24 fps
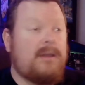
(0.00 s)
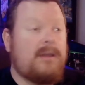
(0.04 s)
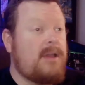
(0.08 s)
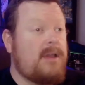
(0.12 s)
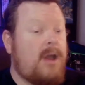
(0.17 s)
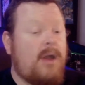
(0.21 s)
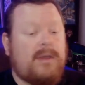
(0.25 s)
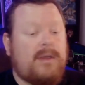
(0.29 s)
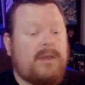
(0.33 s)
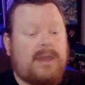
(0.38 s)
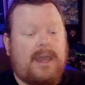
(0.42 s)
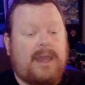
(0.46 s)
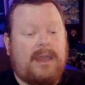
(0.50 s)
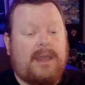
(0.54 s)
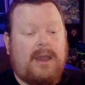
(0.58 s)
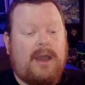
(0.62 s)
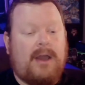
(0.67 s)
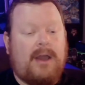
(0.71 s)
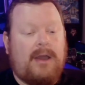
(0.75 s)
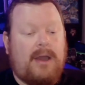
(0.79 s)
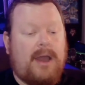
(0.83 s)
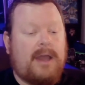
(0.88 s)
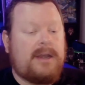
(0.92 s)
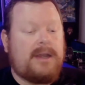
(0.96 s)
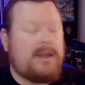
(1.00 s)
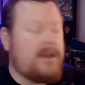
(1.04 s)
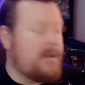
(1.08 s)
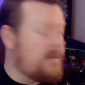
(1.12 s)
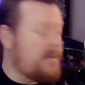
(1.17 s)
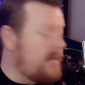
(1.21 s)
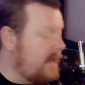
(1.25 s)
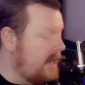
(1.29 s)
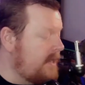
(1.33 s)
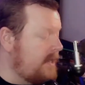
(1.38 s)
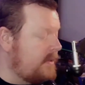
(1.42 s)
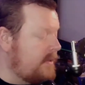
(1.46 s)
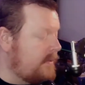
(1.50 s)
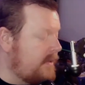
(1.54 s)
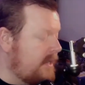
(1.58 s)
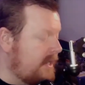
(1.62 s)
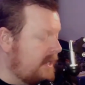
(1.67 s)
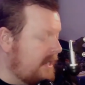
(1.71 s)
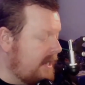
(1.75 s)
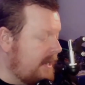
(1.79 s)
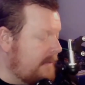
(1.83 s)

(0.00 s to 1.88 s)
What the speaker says: okay, I know what I got.